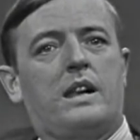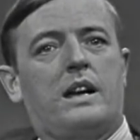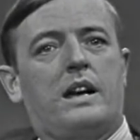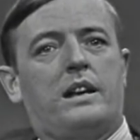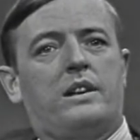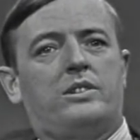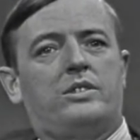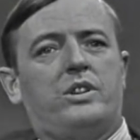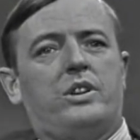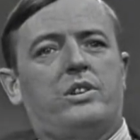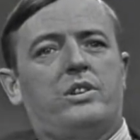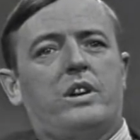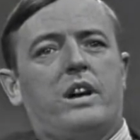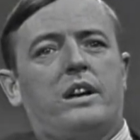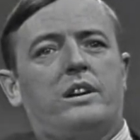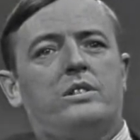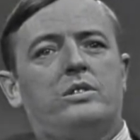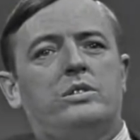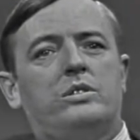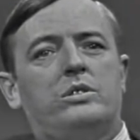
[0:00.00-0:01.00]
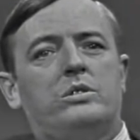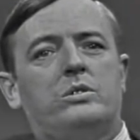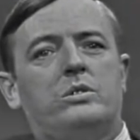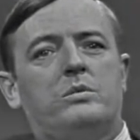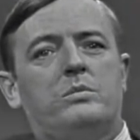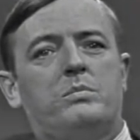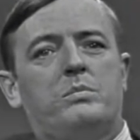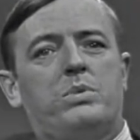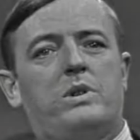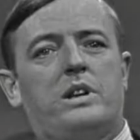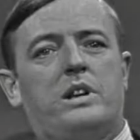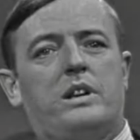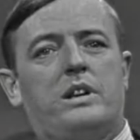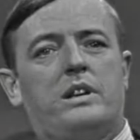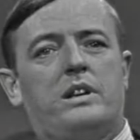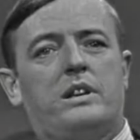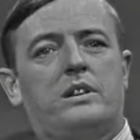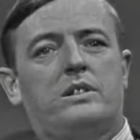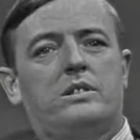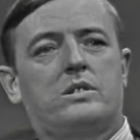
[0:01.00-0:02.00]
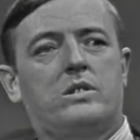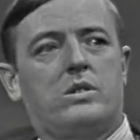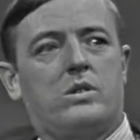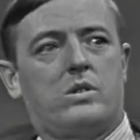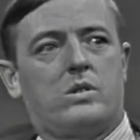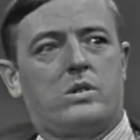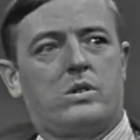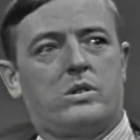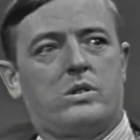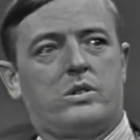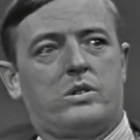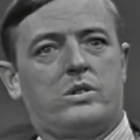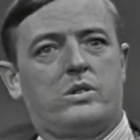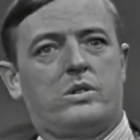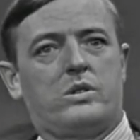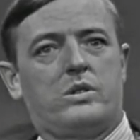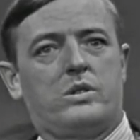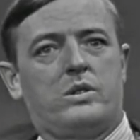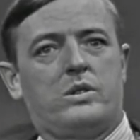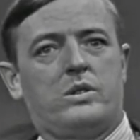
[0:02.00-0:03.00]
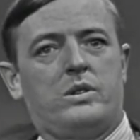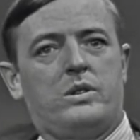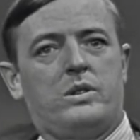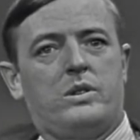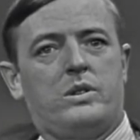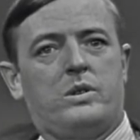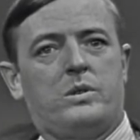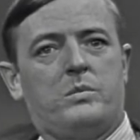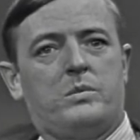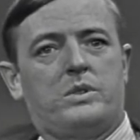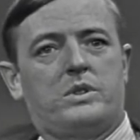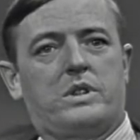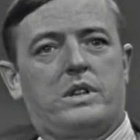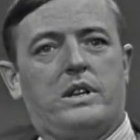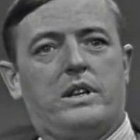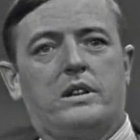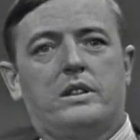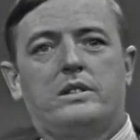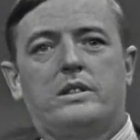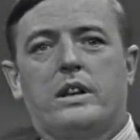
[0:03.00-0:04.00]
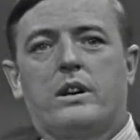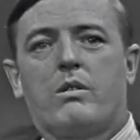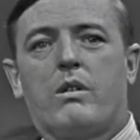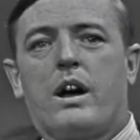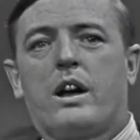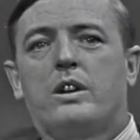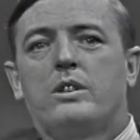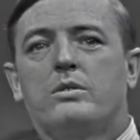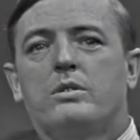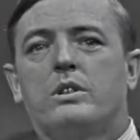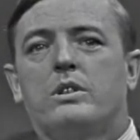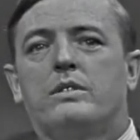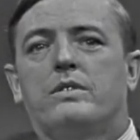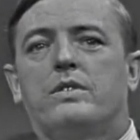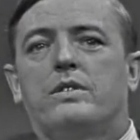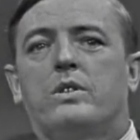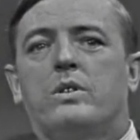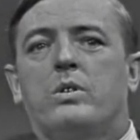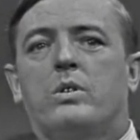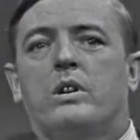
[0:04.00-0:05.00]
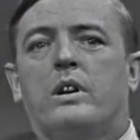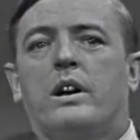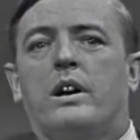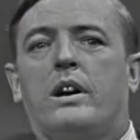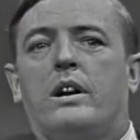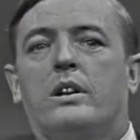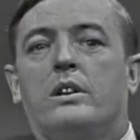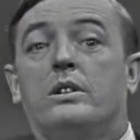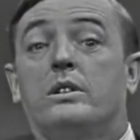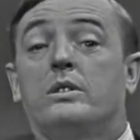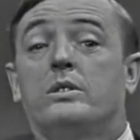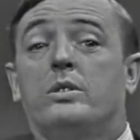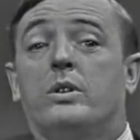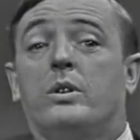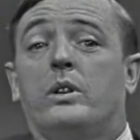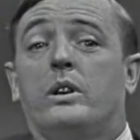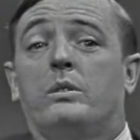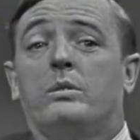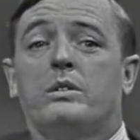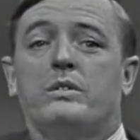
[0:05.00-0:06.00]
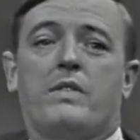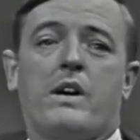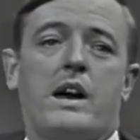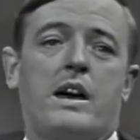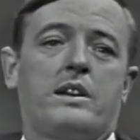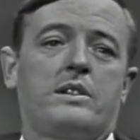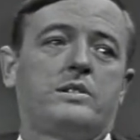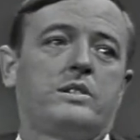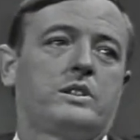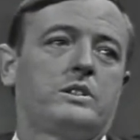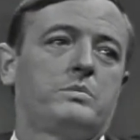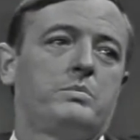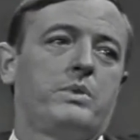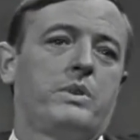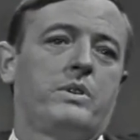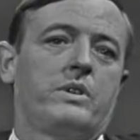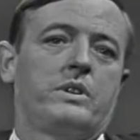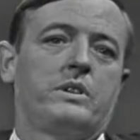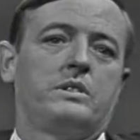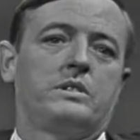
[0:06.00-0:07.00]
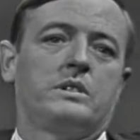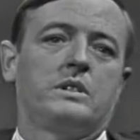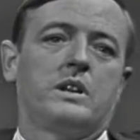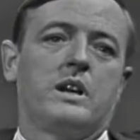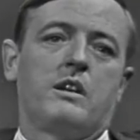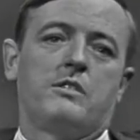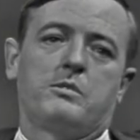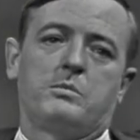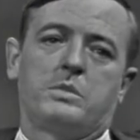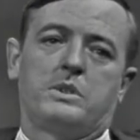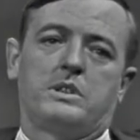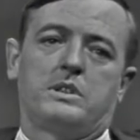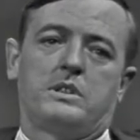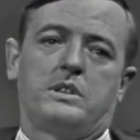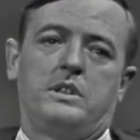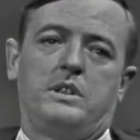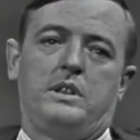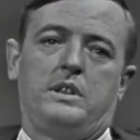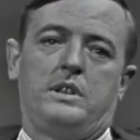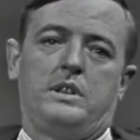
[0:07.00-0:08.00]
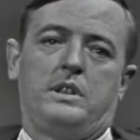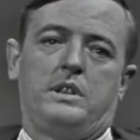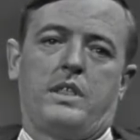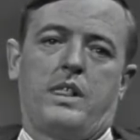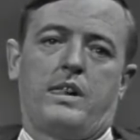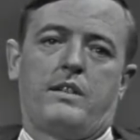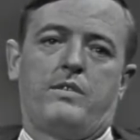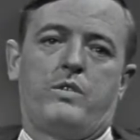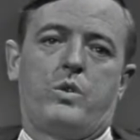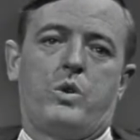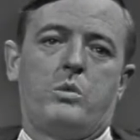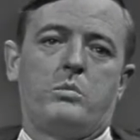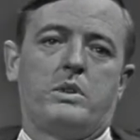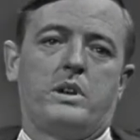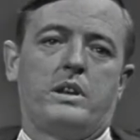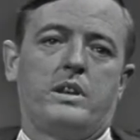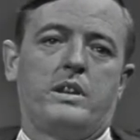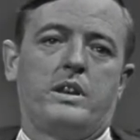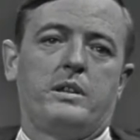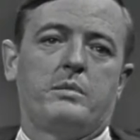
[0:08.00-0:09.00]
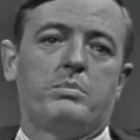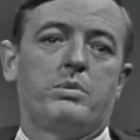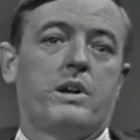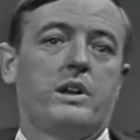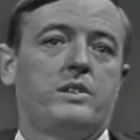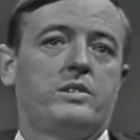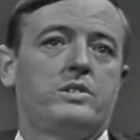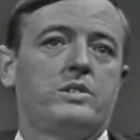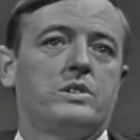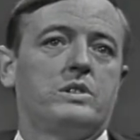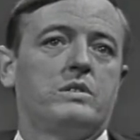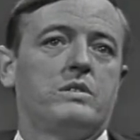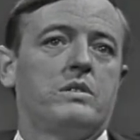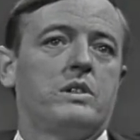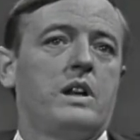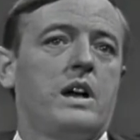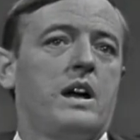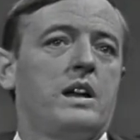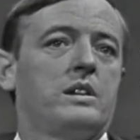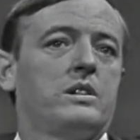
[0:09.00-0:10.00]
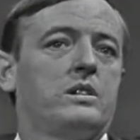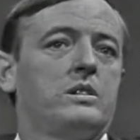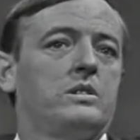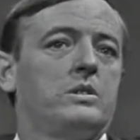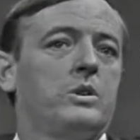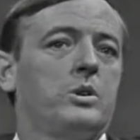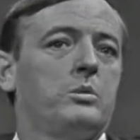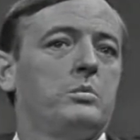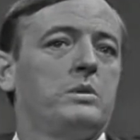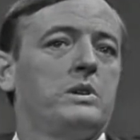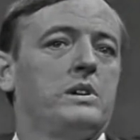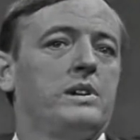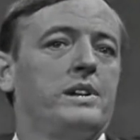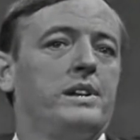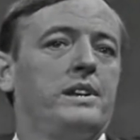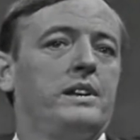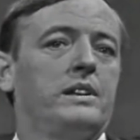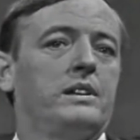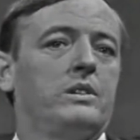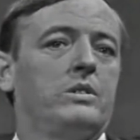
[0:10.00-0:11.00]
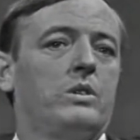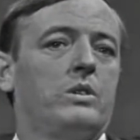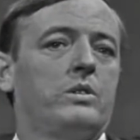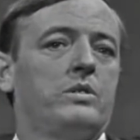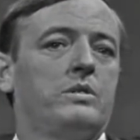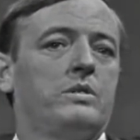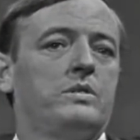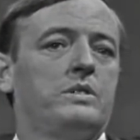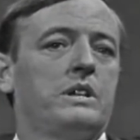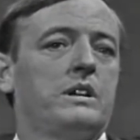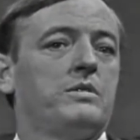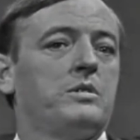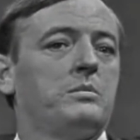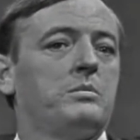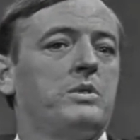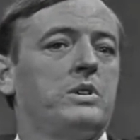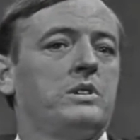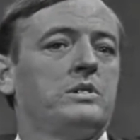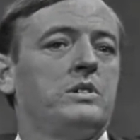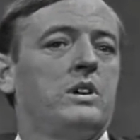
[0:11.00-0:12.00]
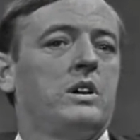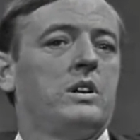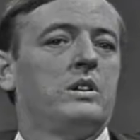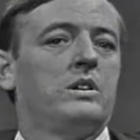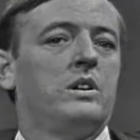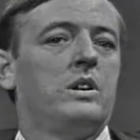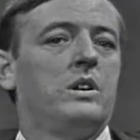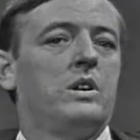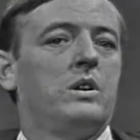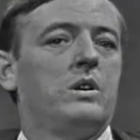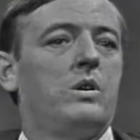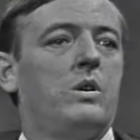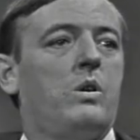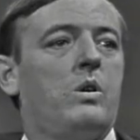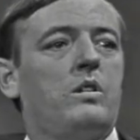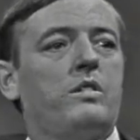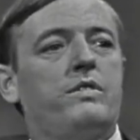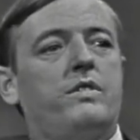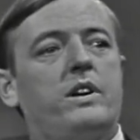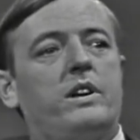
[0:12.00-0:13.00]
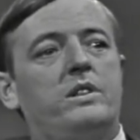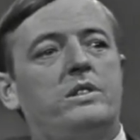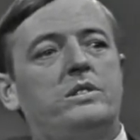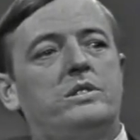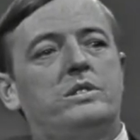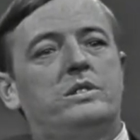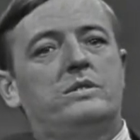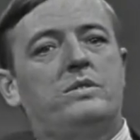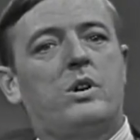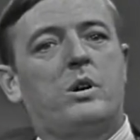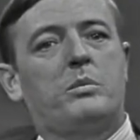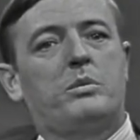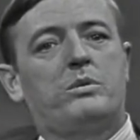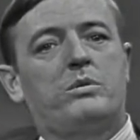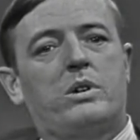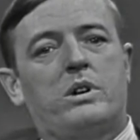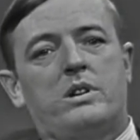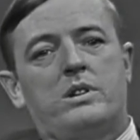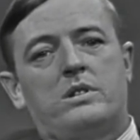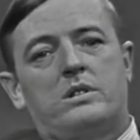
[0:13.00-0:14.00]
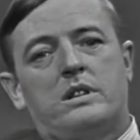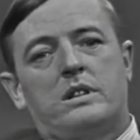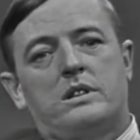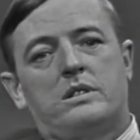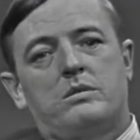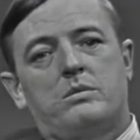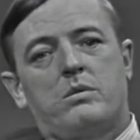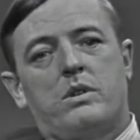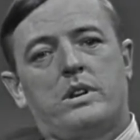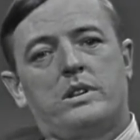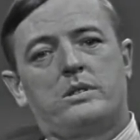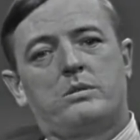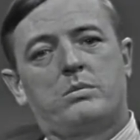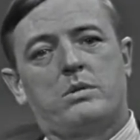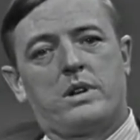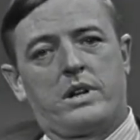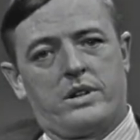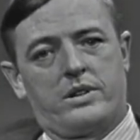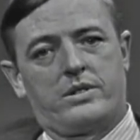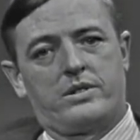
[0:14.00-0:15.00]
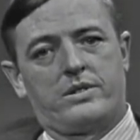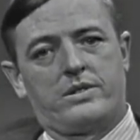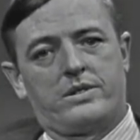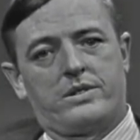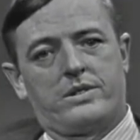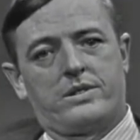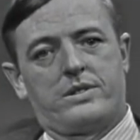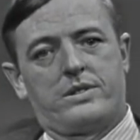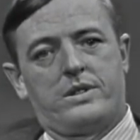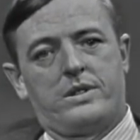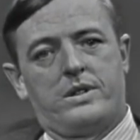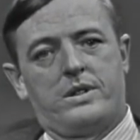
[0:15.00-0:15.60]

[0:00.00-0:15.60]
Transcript: and is here tonight to plead his cause. Mr. Kheel is a graduate of Cornell, an attorney with vast experience in government, formerly the president of the National Urban League and author of several books on all phases of arbitration and race relations.